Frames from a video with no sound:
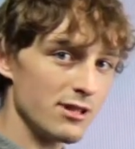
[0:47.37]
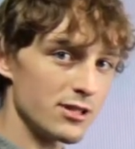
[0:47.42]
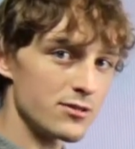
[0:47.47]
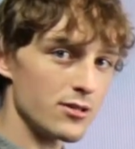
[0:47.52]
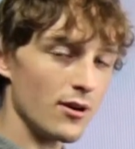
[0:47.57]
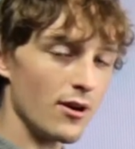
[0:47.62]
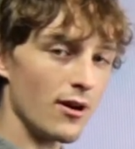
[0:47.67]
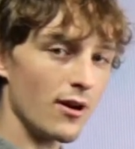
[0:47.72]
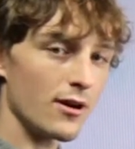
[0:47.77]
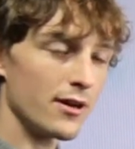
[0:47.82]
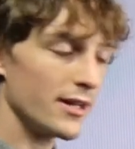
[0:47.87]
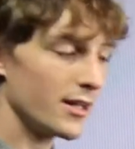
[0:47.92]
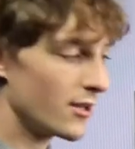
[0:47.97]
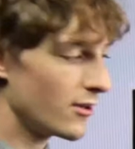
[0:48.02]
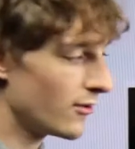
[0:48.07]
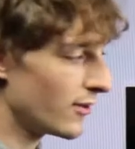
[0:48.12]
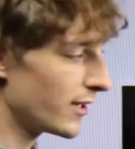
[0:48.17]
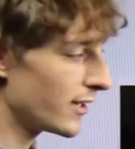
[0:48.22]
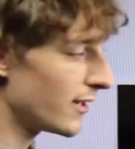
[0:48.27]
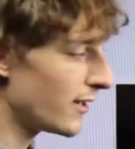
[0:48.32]
It's already
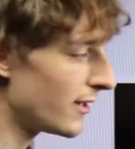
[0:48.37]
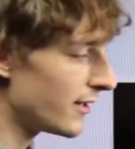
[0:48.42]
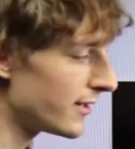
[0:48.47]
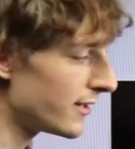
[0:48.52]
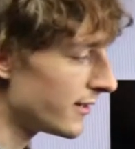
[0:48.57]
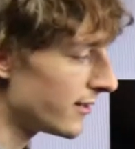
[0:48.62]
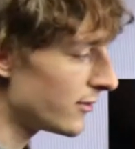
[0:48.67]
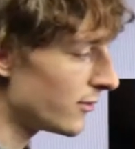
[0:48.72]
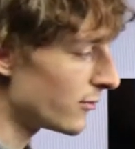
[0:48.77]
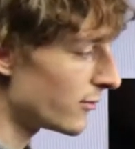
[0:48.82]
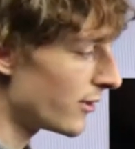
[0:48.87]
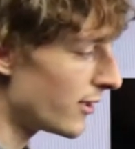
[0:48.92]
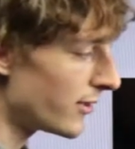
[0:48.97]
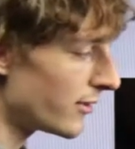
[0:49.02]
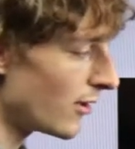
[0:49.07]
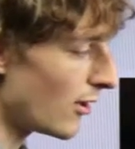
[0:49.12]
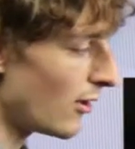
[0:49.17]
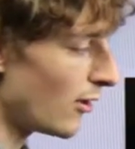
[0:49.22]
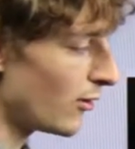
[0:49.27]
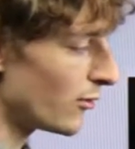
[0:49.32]
going on and it'll
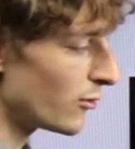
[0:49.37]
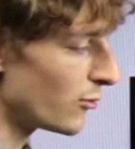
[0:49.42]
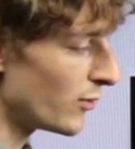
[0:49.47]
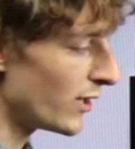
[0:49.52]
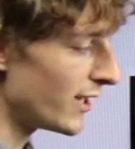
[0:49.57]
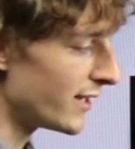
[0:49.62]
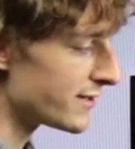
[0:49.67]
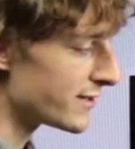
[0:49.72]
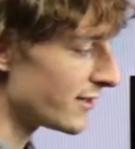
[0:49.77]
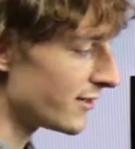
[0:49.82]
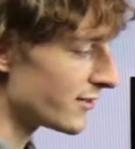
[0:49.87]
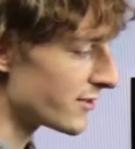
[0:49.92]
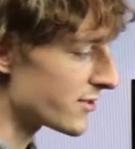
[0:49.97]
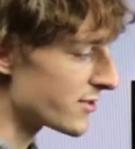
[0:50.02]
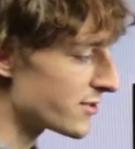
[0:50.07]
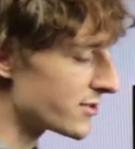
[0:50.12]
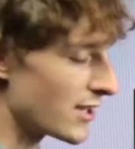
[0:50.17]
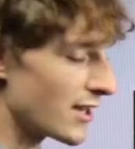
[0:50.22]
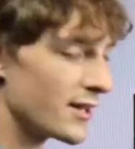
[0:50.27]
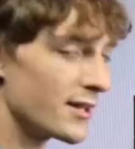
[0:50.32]
run all the way till
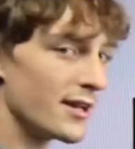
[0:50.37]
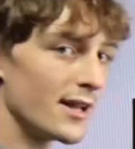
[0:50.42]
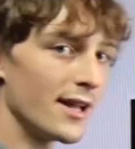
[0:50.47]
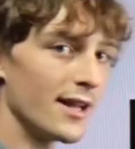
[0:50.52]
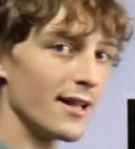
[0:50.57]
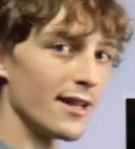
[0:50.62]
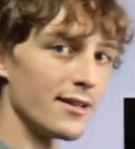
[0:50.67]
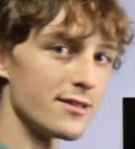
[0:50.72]
Sunday.